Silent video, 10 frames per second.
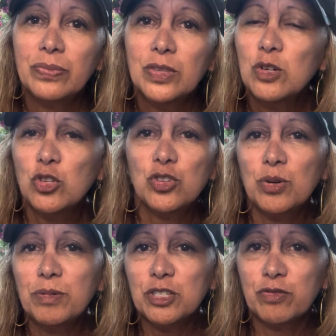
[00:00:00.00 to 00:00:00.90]
there's so
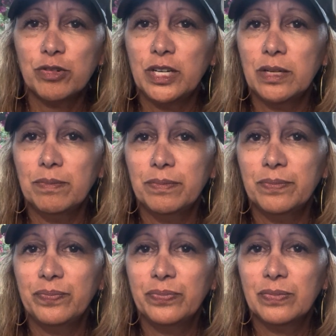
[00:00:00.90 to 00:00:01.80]
much freedom.
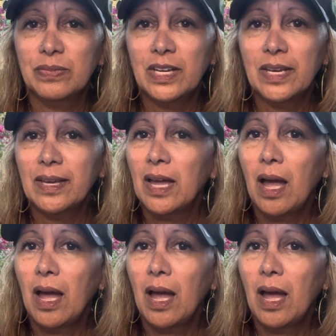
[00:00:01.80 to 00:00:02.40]
Like,